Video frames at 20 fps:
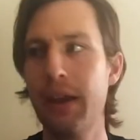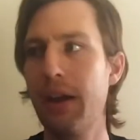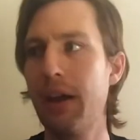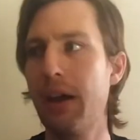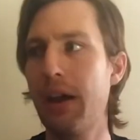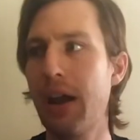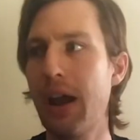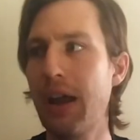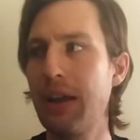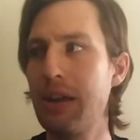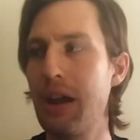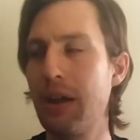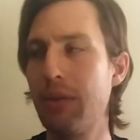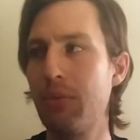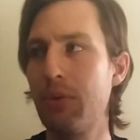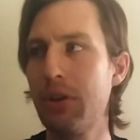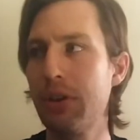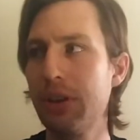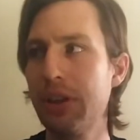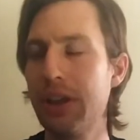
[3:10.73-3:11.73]
I
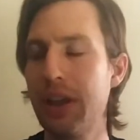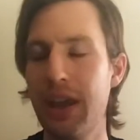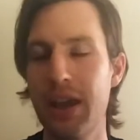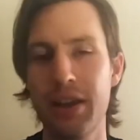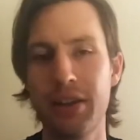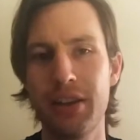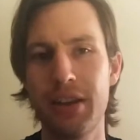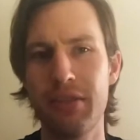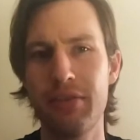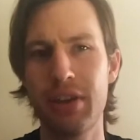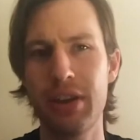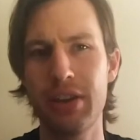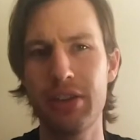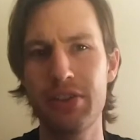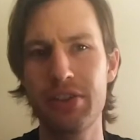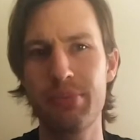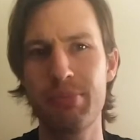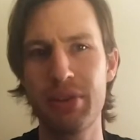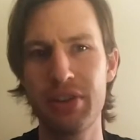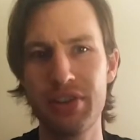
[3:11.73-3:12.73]
really can't give a
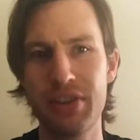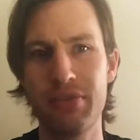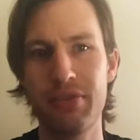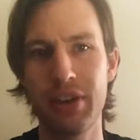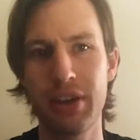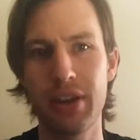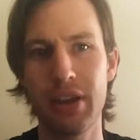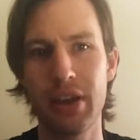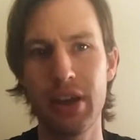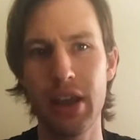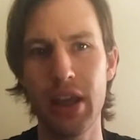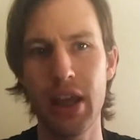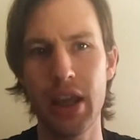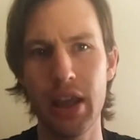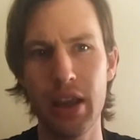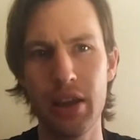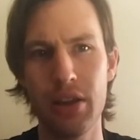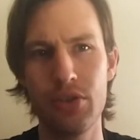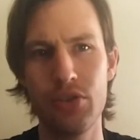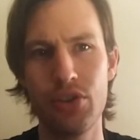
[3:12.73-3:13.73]
specific
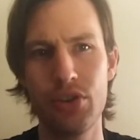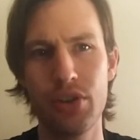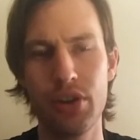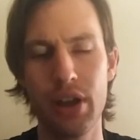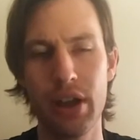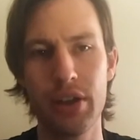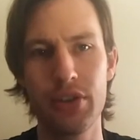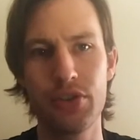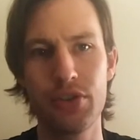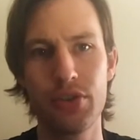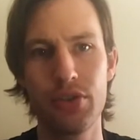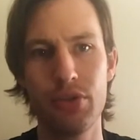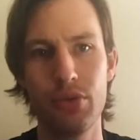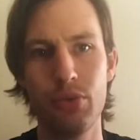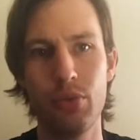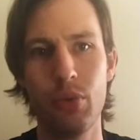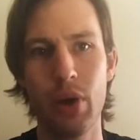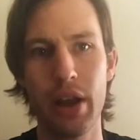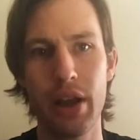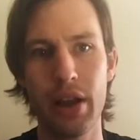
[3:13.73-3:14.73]
age as to
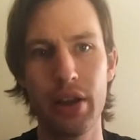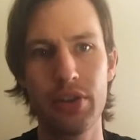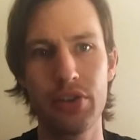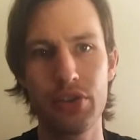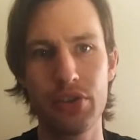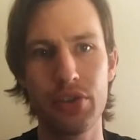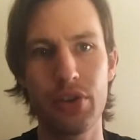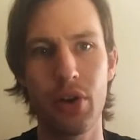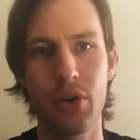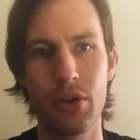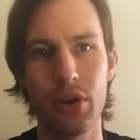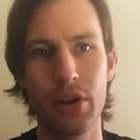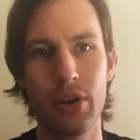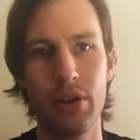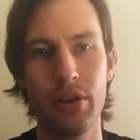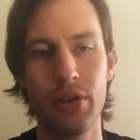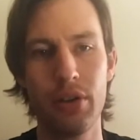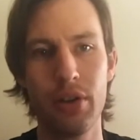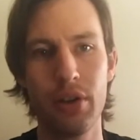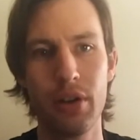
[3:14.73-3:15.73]
when I
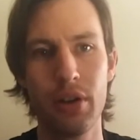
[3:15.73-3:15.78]
started